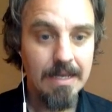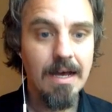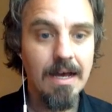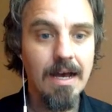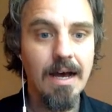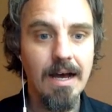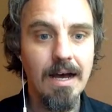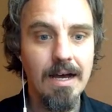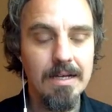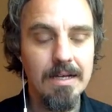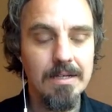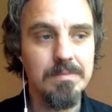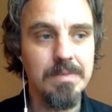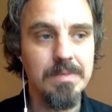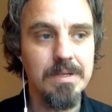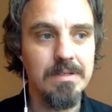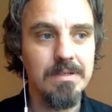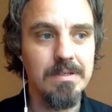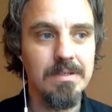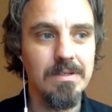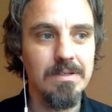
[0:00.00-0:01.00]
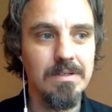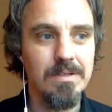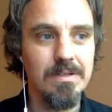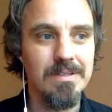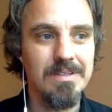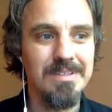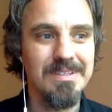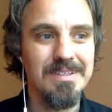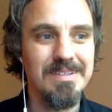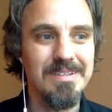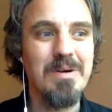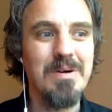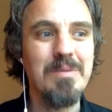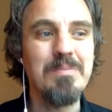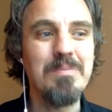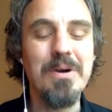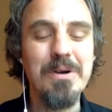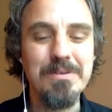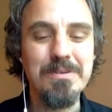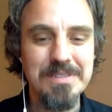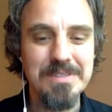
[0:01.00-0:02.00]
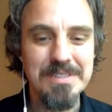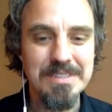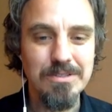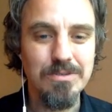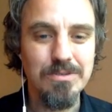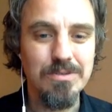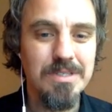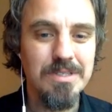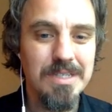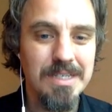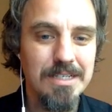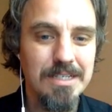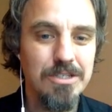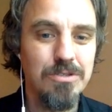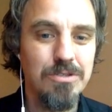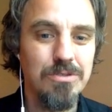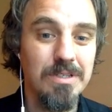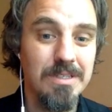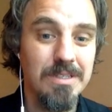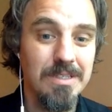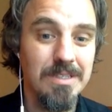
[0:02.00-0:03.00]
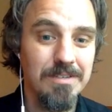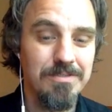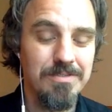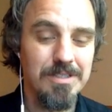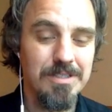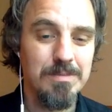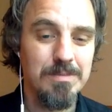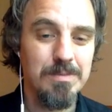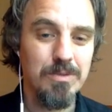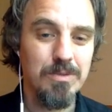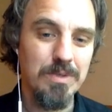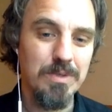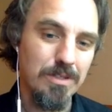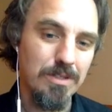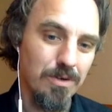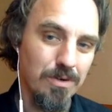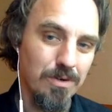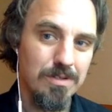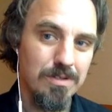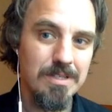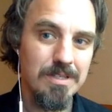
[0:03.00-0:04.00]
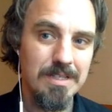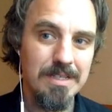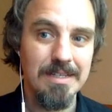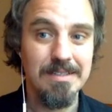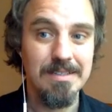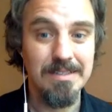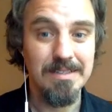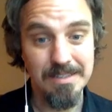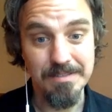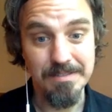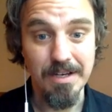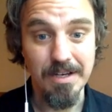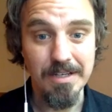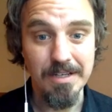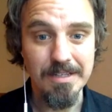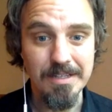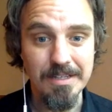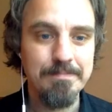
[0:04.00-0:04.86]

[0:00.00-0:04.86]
I am a part of this is to teach you the difference between the earthly and the divine.